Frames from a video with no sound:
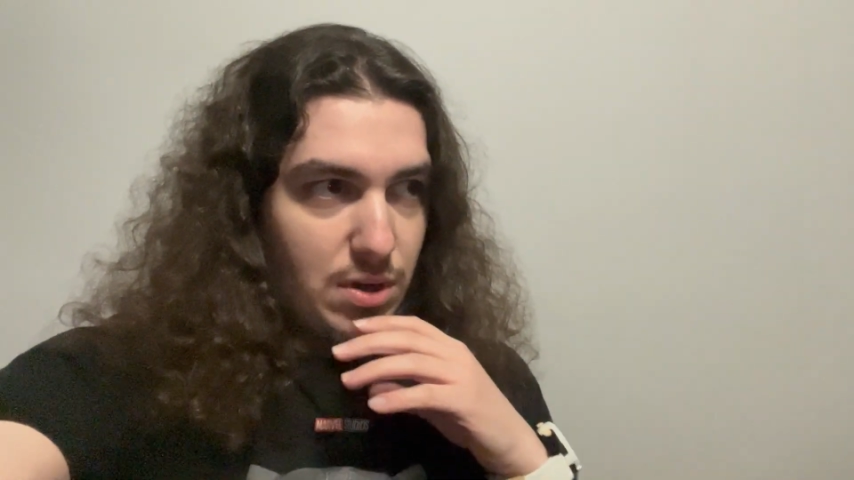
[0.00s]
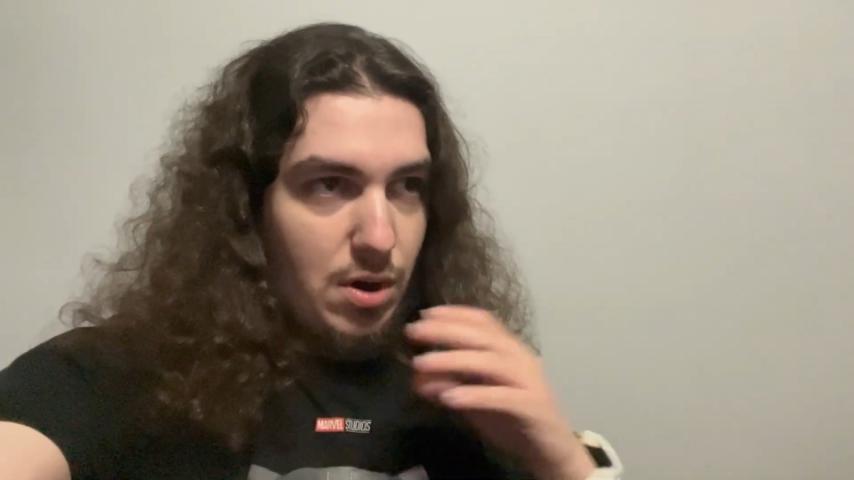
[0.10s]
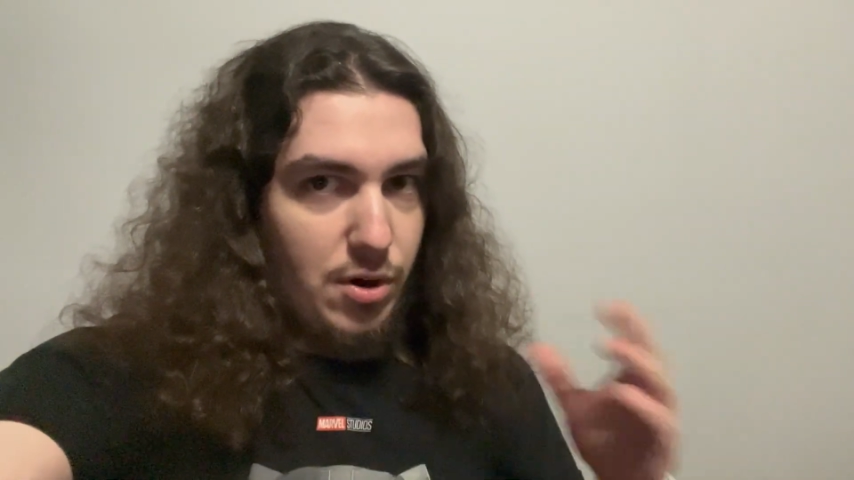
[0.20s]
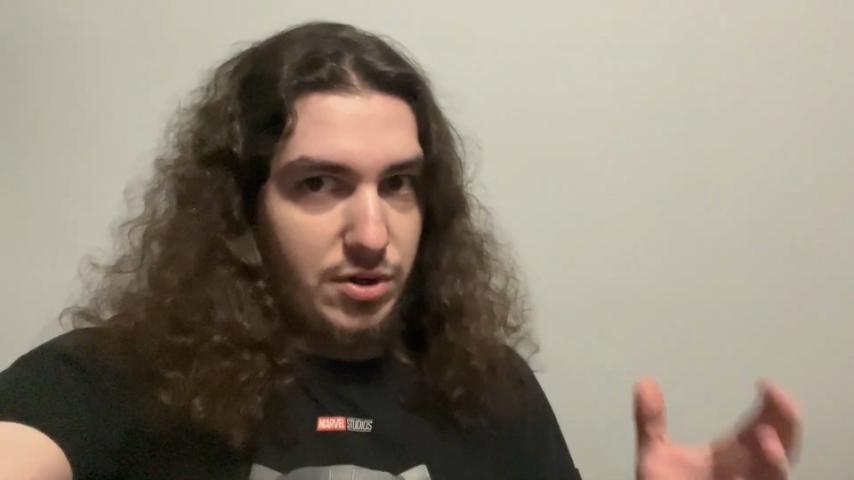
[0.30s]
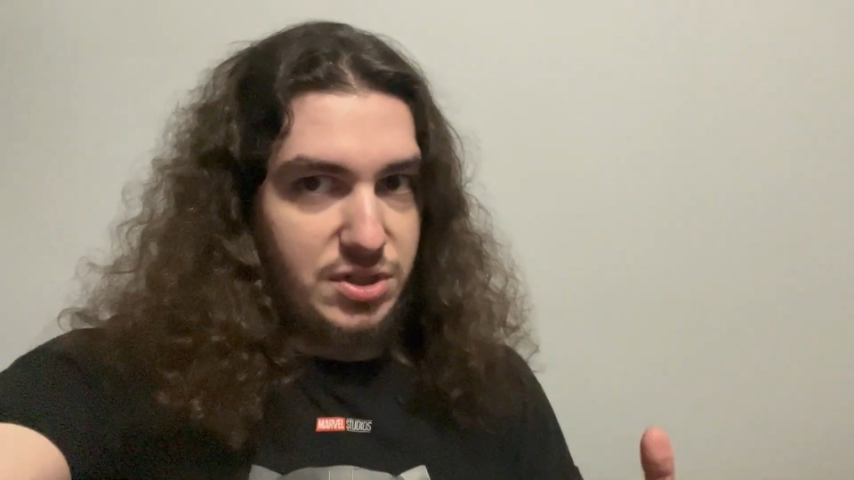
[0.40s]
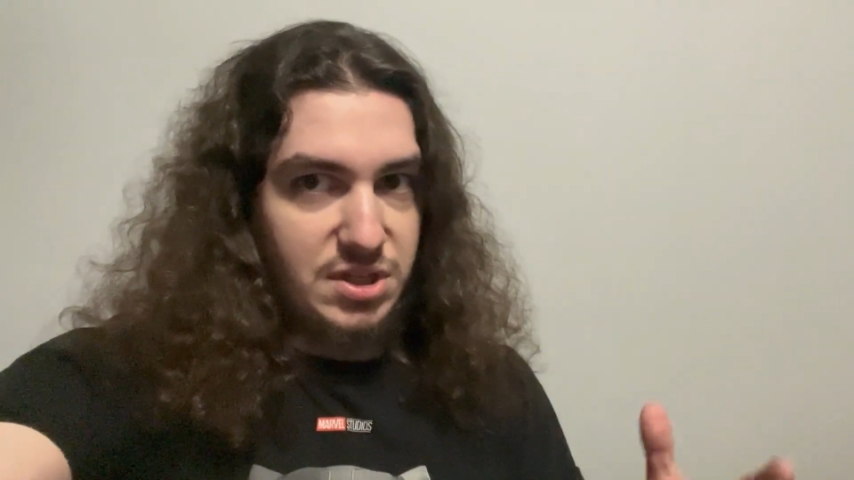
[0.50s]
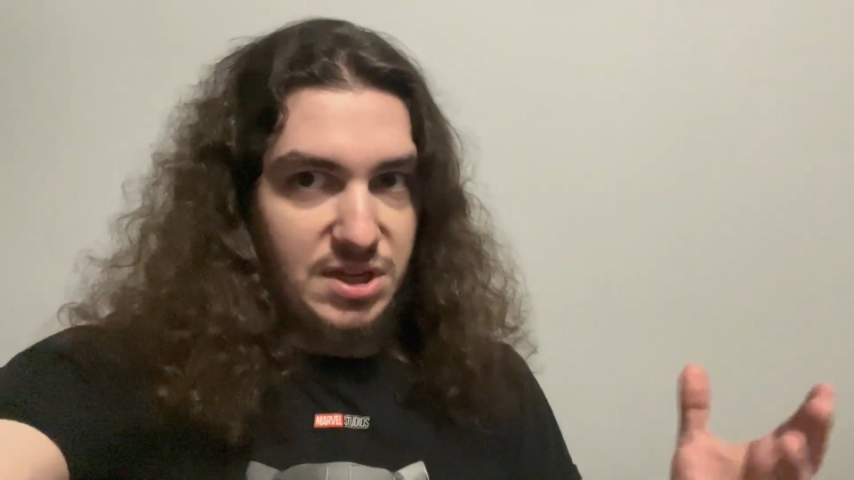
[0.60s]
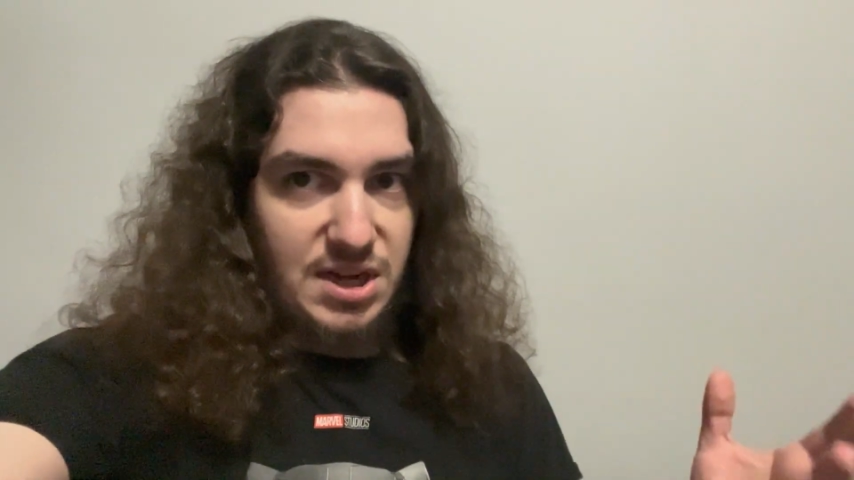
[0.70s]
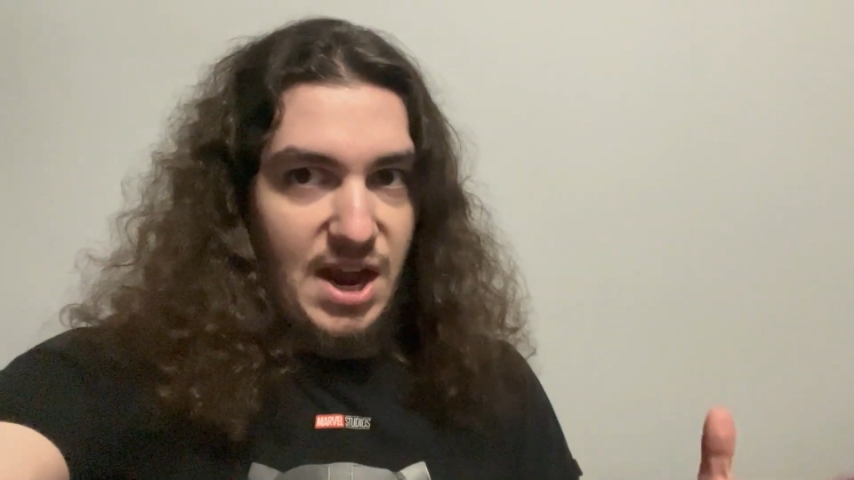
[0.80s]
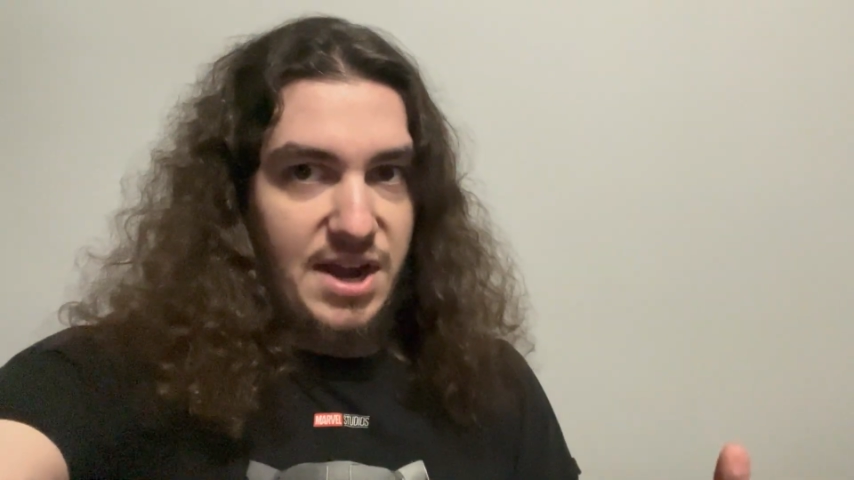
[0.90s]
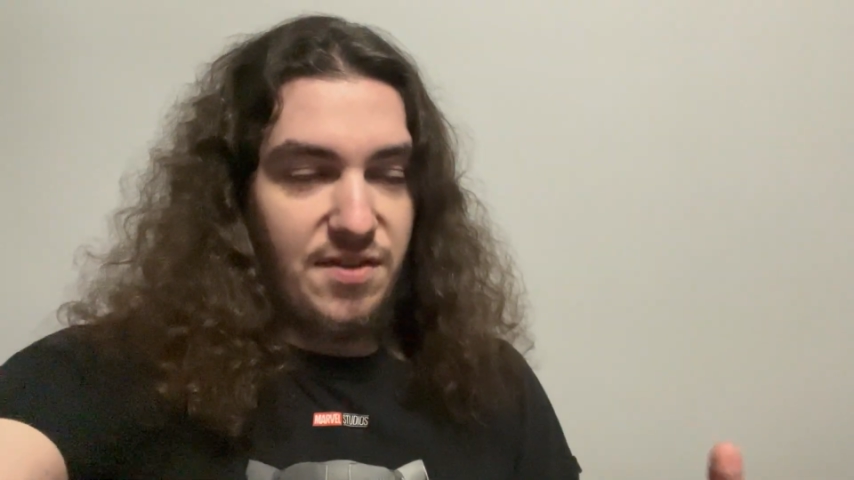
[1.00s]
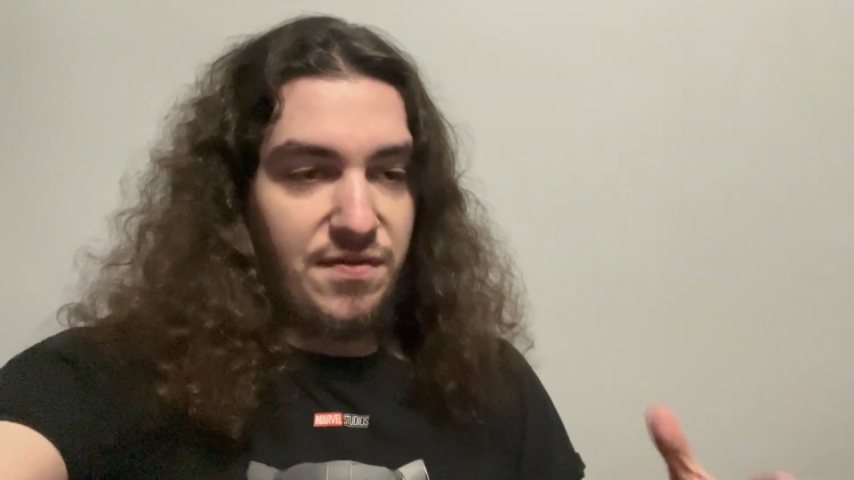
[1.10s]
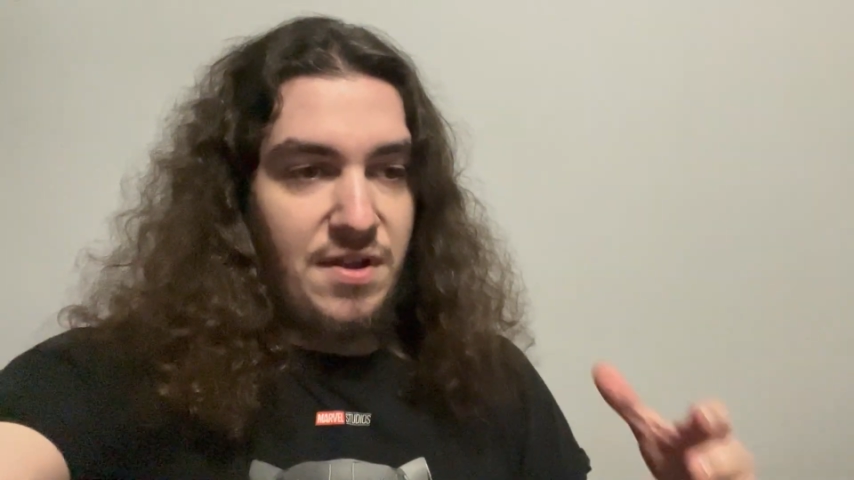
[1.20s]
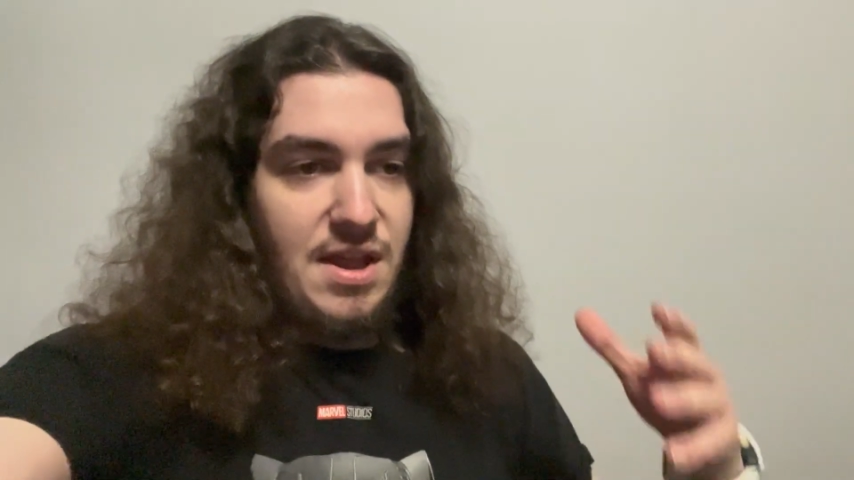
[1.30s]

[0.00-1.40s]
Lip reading: hard to kind of